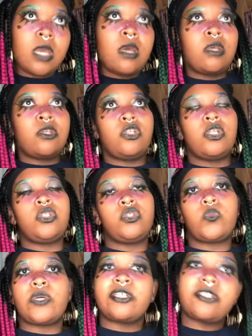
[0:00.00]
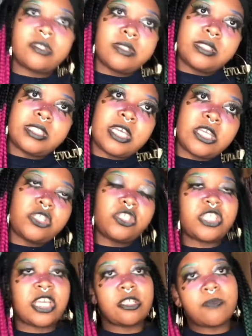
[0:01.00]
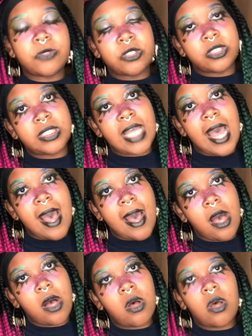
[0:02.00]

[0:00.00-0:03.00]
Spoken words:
You wear certain things, you change up your style.